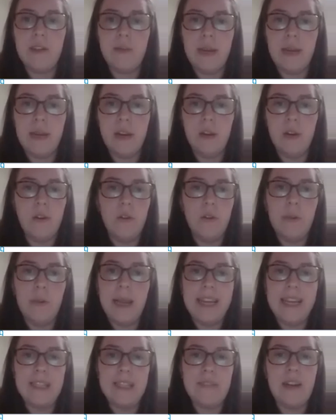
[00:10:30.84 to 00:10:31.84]
recall,
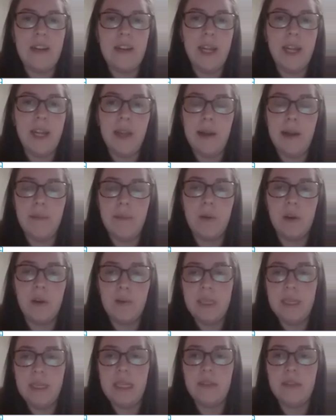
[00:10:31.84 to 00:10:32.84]
place value, and
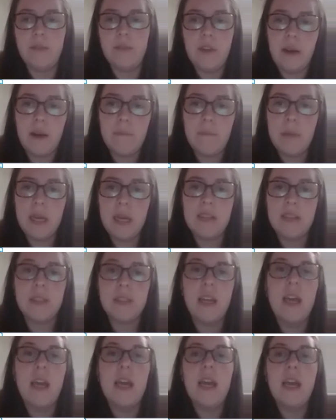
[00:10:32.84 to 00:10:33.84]
properties of numbers,